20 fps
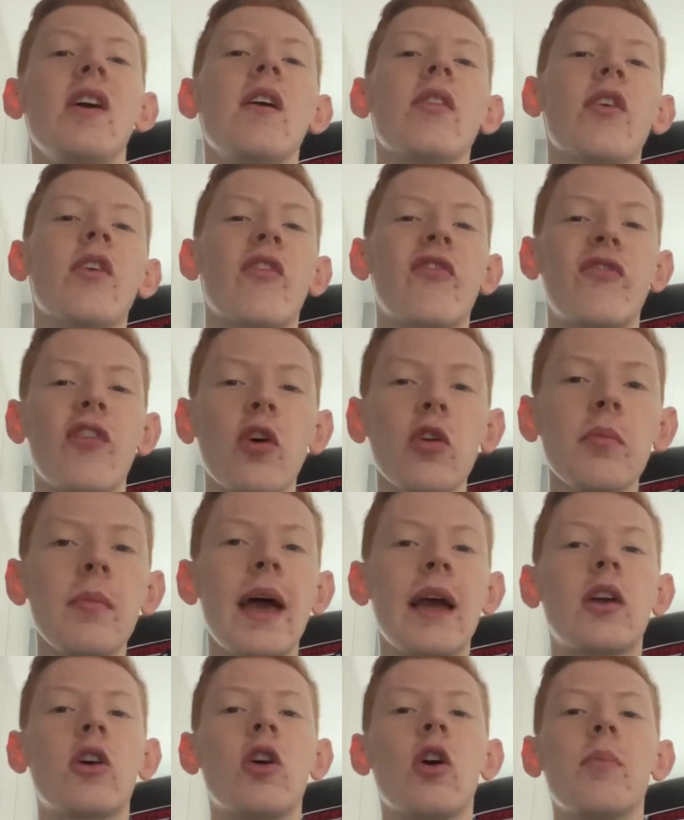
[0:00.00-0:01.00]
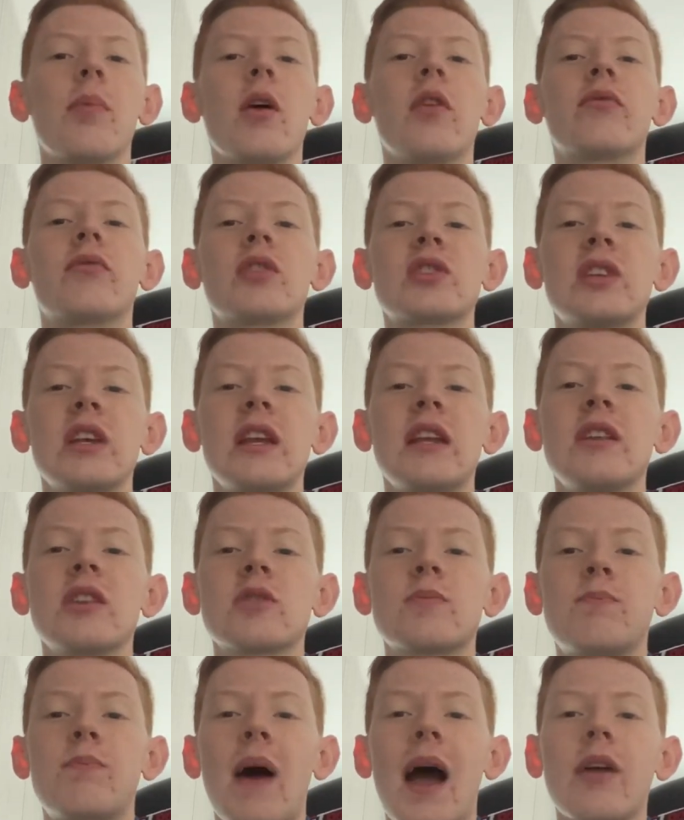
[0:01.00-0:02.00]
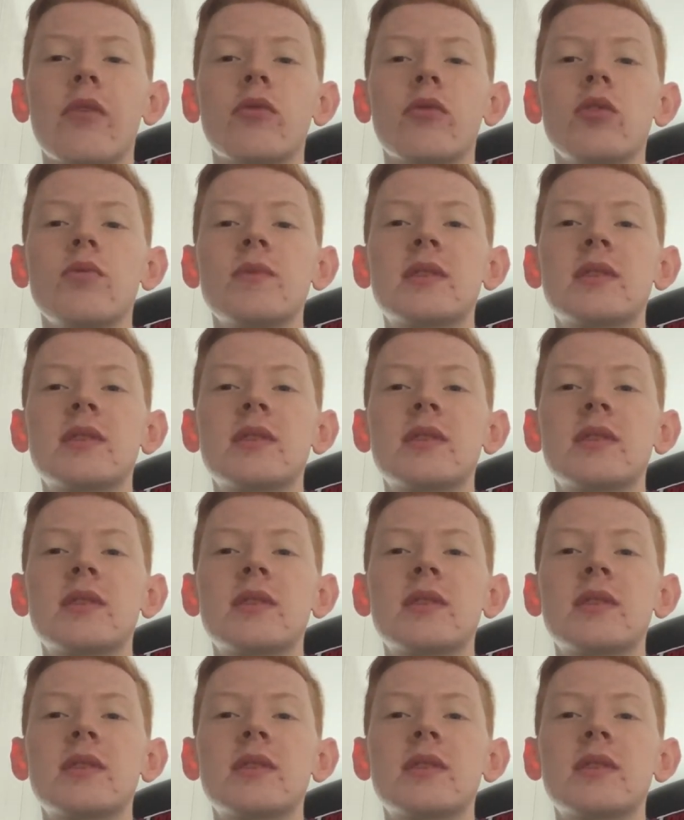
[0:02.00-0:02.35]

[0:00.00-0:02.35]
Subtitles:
The full makeup of Rosenior's backroom